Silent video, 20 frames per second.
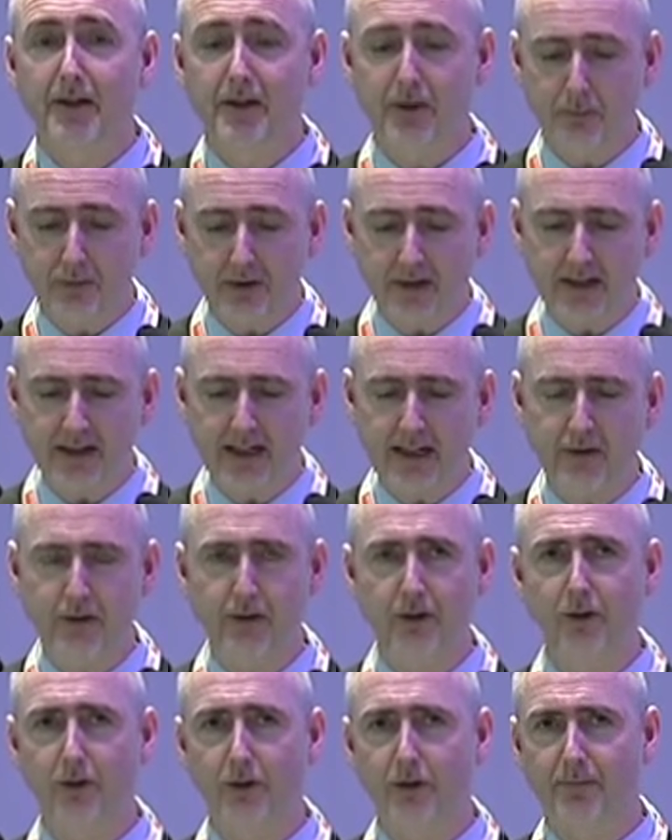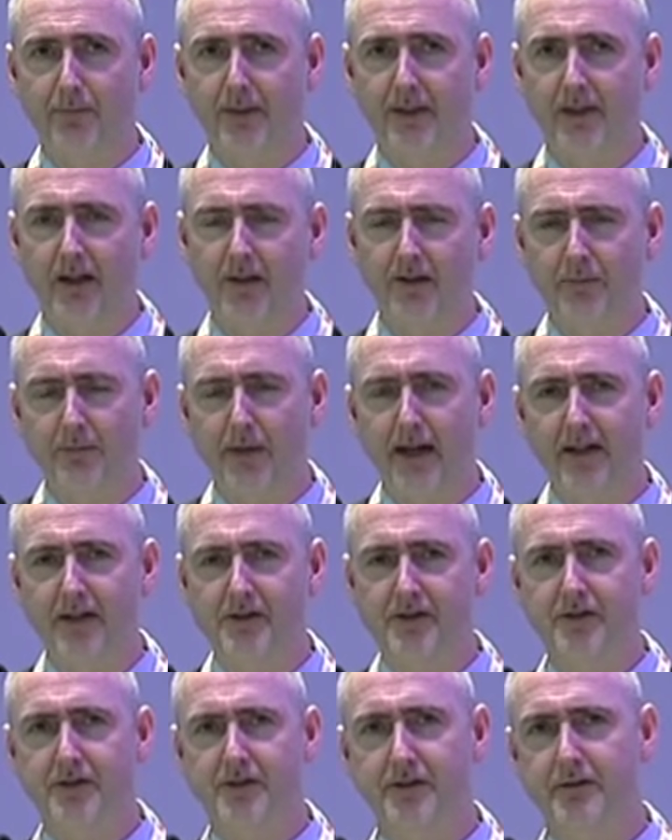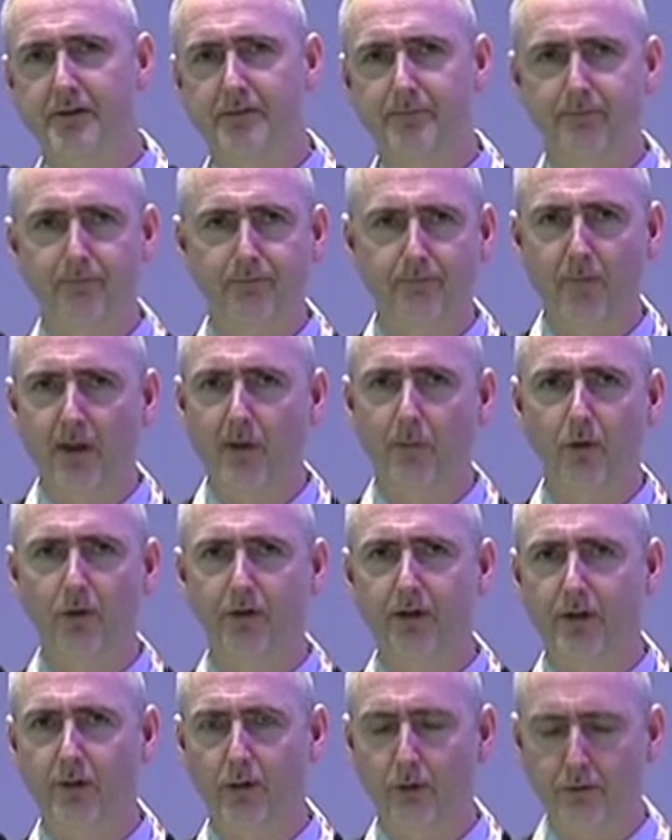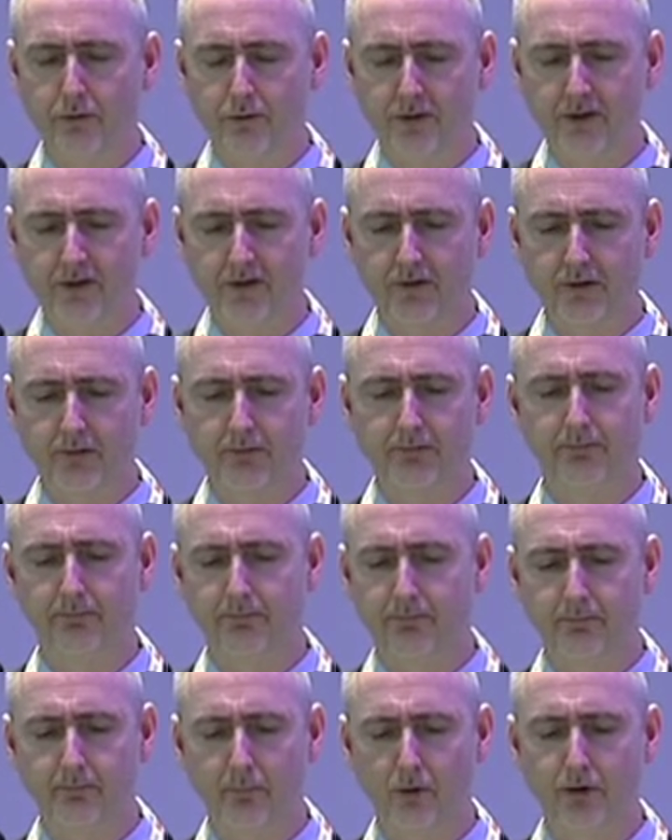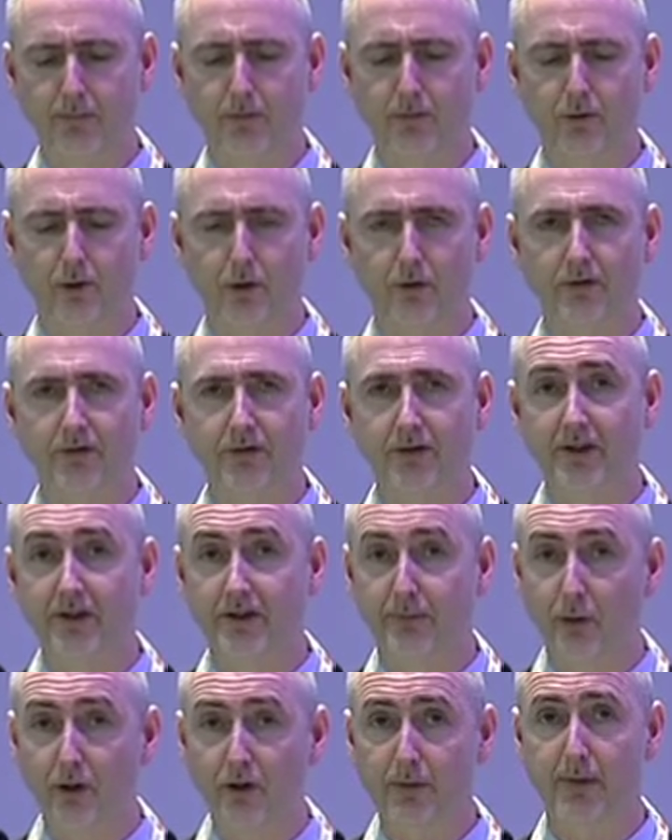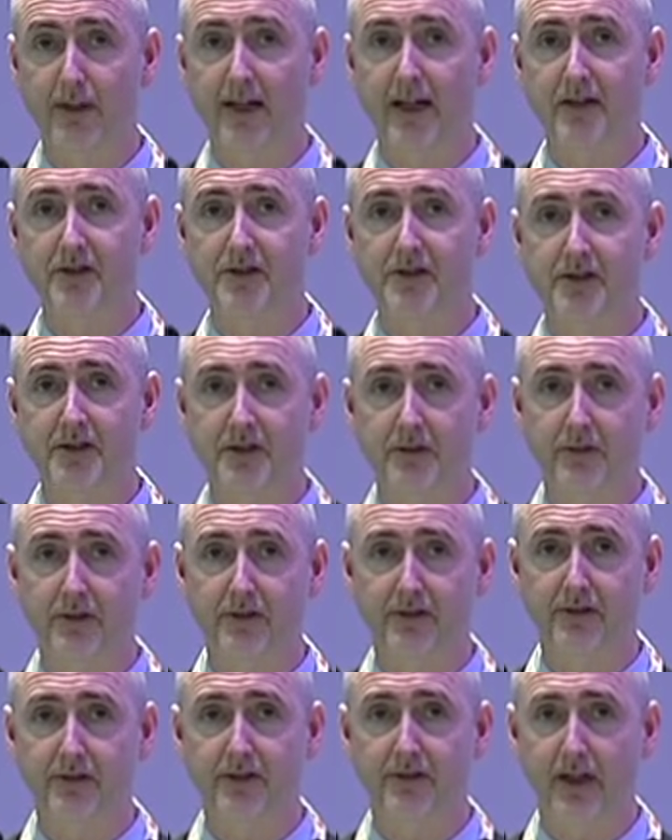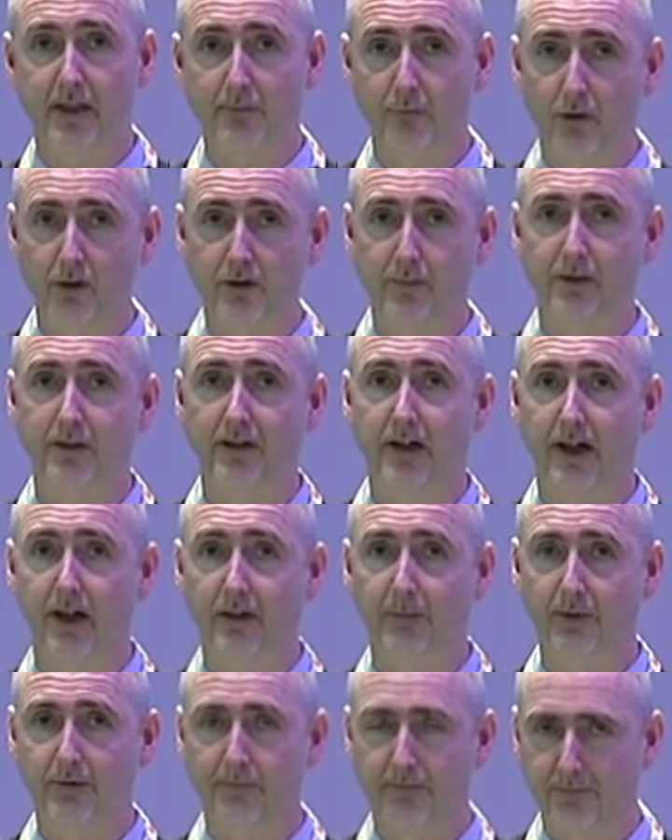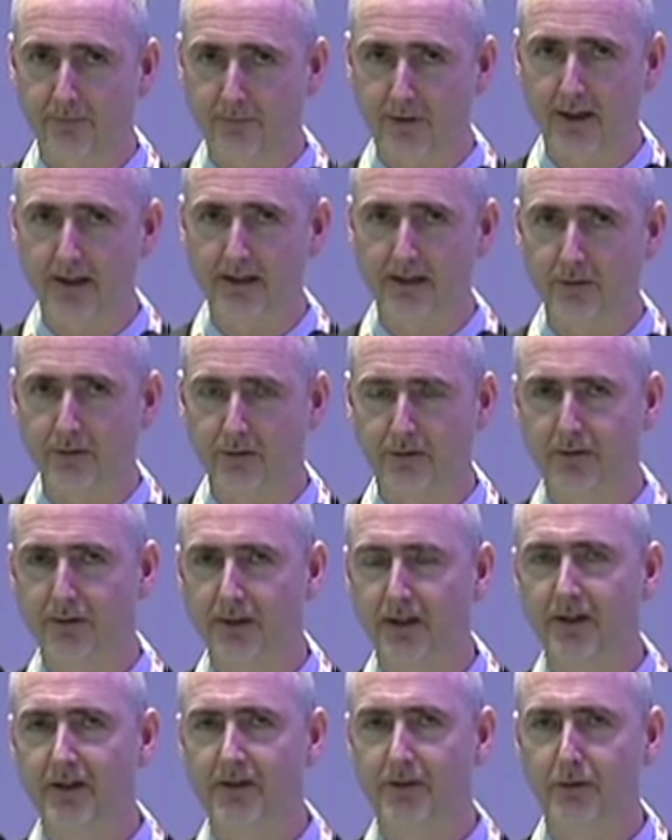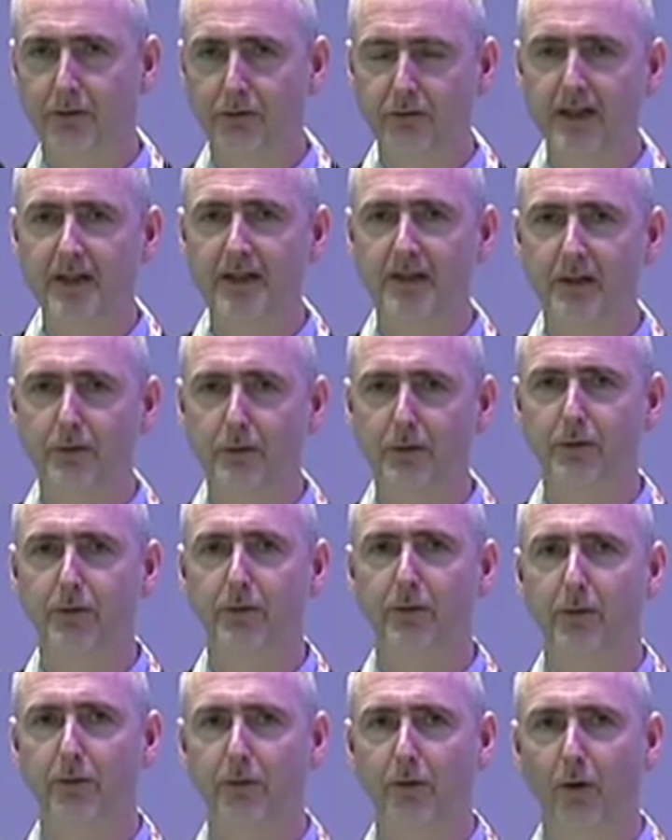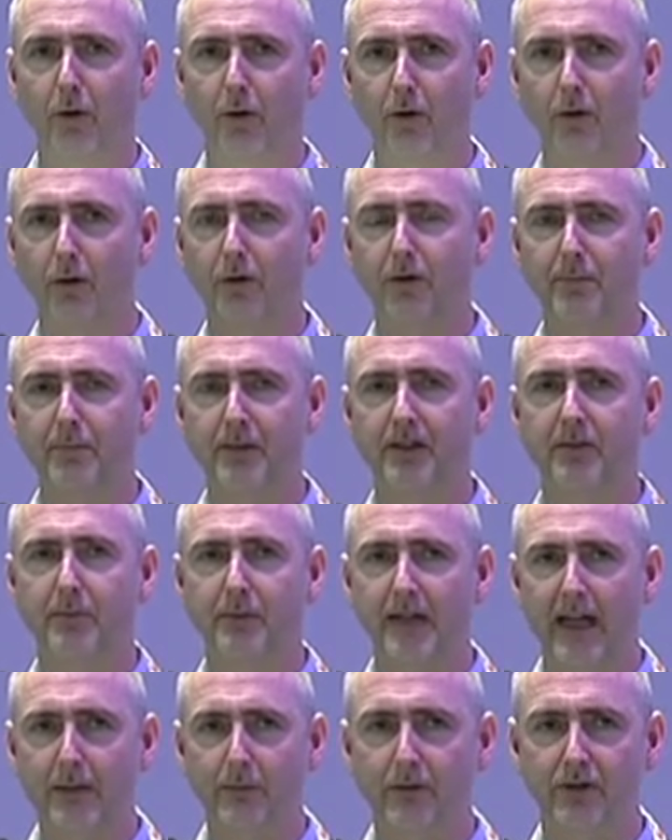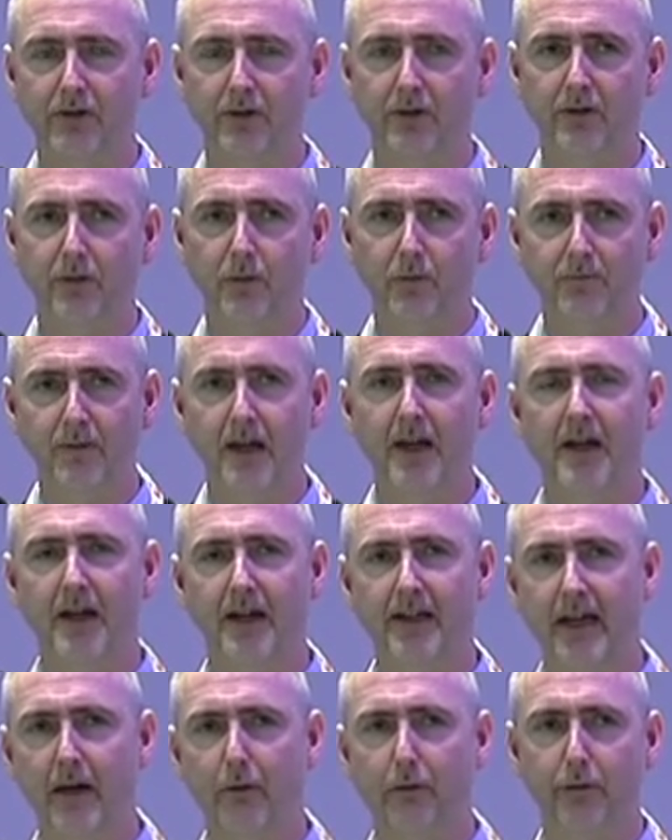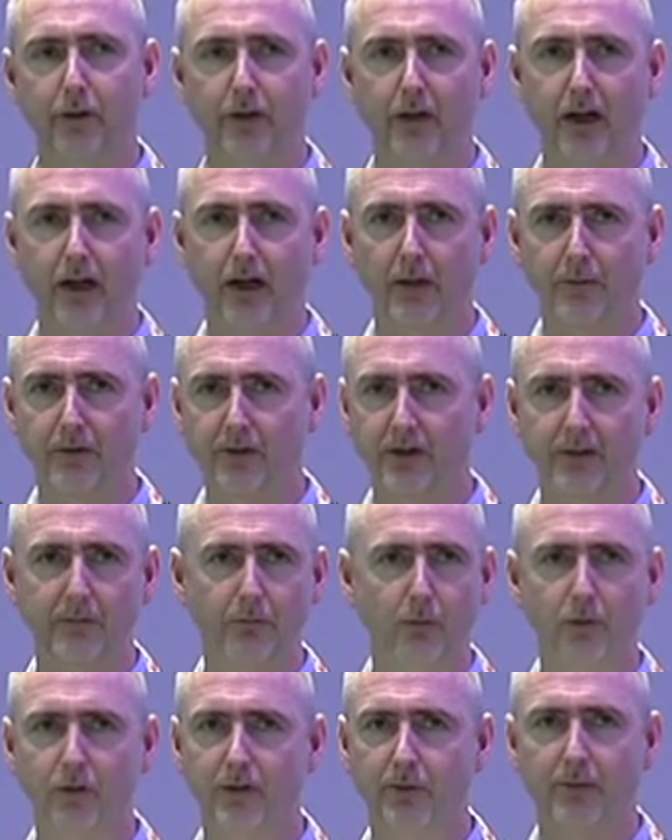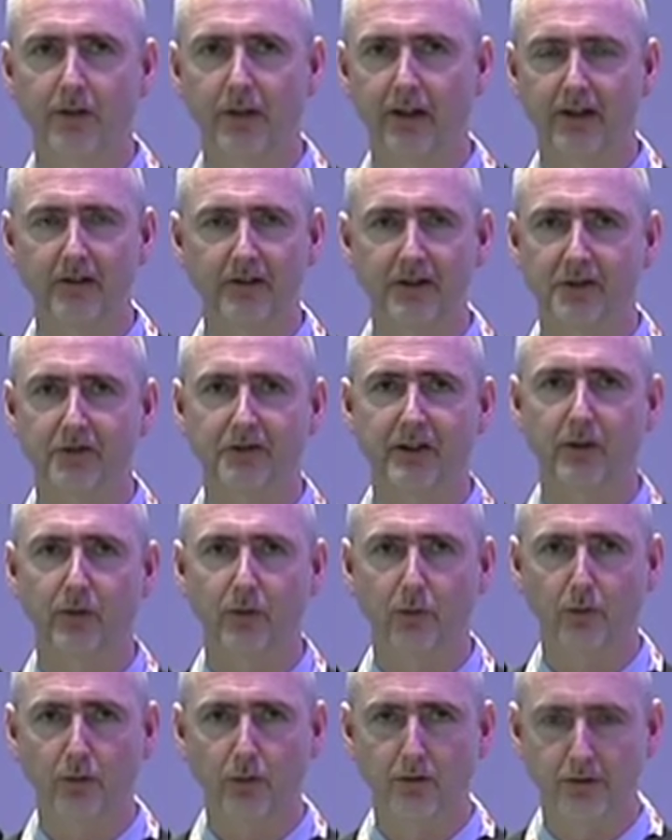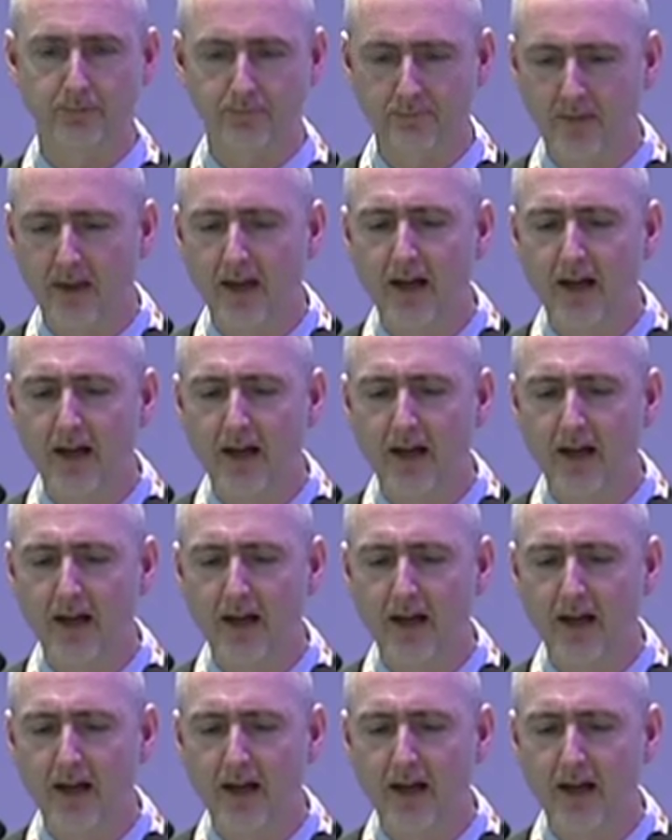It's a pretty neat tool because it manages multi-countries, multiple currencies, multiple energy units, and multiple carbon values. So it's really useful for us to be able to account for carbon in multiple areas around the world.